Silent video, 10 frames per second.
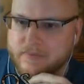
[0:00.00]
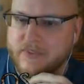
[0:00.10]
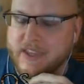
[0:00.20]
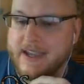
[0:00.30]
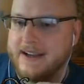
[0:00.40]

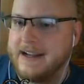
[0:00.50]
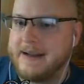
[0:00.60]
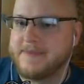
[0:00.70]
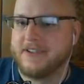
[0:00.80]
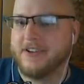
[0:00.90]
Yeah,
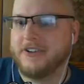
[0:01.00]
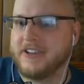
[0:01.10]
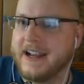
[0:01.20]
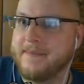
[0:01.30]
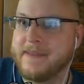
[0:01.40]

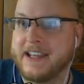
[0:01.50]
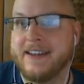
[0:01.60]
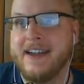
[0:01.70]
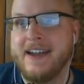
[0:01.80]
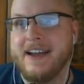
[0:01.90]
absolutely. I mean,
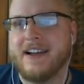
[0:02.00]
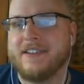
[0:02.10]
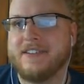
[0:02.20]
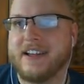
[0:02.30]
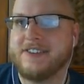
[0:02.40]

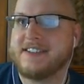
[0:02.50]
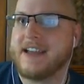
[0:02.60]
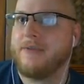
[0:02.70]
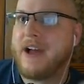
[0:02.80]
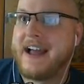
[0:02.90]
like you
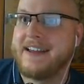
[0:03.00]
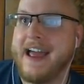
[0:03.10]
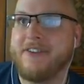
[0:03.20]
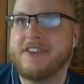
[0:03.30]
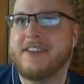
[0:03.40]
said,
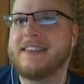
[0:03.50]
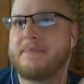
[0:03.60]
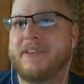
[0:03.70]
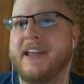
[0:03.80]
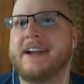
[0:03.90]
everything that
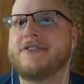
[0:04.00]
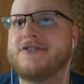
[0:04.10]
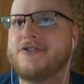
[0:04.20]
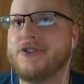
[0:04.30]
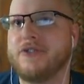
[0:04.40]
players
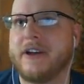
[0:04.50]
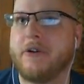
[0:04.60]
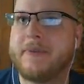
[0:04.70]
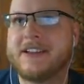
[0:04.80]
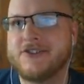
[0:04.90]
do, they will
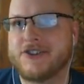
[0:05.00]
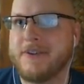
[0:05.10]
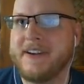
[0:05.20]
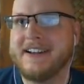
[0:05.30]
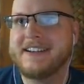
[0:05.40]
be
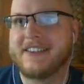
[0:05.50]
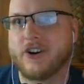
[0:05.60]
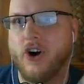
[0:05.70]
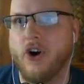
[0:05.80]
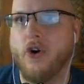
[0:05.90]
contributing to their
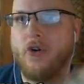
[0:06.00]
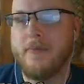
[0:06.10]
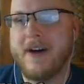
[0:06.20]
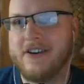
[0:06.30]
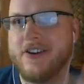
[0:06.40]

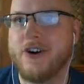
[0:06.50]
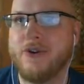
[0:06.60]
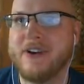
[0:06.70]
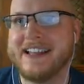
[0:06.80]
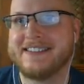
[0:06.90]
home
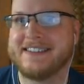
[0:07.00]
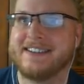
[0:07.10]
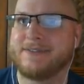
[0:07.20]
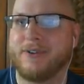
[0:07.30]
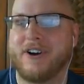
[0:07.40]
node
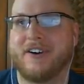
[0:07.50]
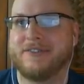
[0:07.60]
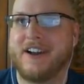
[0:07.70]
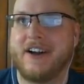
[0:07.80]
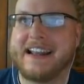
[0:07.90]
instance, or
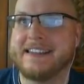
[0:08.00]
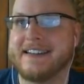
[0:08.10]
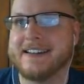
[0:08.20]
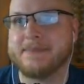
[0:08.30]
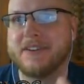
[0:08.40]
not
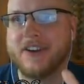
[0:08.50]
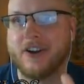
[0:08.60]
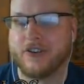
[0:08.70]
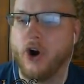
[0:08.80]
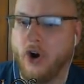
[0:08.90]
instance, but
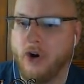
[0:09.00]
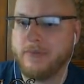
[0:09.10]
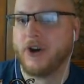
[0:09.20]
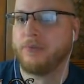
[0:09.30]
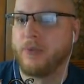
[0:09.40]
their home
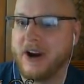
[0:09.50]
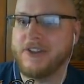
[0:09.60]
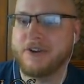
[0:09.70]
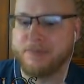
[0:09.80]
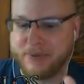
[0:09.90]
node, where
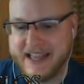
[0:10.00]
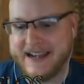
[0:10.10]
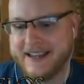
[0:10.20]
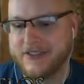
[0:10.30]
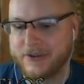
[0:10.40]
they're
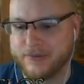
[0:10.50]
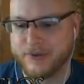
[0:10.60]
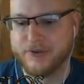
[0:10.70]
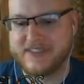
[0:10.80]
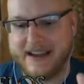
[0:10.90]
planning their
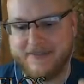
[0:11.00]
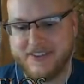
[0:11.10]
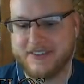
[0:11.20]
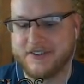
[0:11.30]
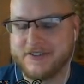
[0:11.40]
routes,
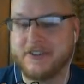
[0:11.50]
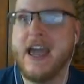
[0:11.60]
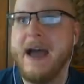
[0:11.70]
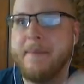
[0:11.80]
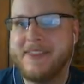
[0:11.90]
everything they're doing.
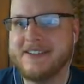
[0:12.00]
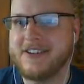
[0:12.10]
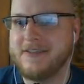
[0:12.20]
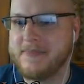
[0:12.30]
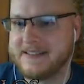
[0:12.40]
But this
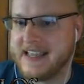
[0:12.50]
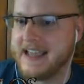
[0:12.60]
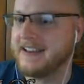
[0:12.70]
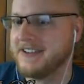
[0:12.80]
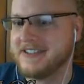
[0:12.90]
could
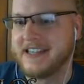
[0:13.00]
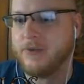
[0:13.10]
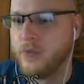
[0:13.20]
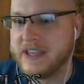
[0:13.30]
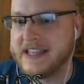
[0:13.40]
take, like you said,
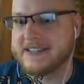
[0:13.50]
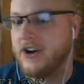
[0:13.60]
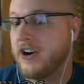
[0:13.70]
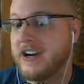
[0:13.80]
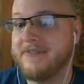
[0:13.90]
weeks
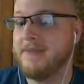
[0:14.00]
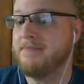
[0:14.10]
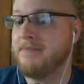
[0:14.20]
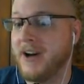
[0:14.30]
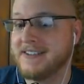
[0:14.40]
or even
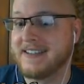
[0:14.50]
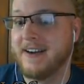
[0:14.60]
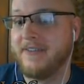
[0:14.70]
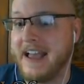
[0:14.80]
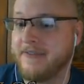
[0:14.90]
months
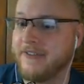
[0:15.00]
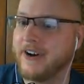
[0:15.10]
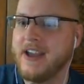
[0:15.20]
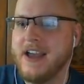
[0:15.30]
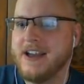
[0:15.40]
of effort.